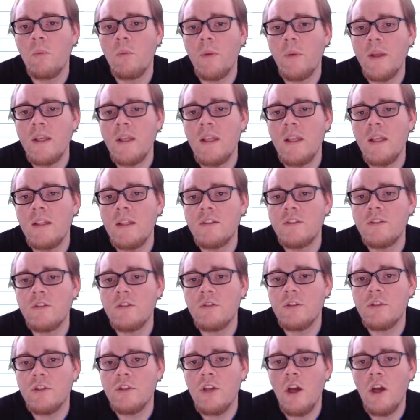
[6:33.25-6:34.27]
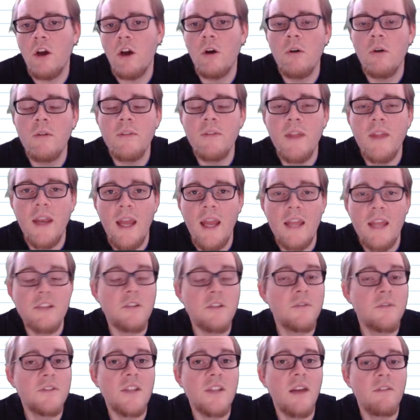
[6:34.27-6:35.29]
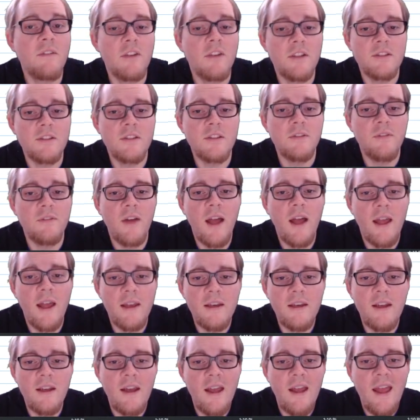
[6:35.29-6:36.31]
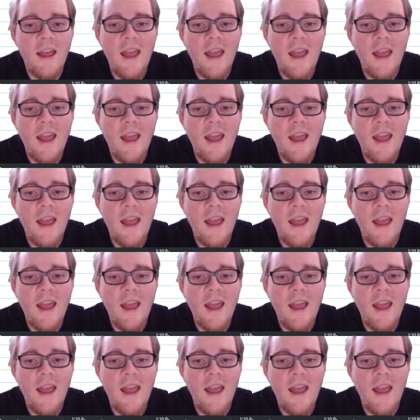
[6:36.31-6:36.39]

We'd need to show that h of 7 is defined,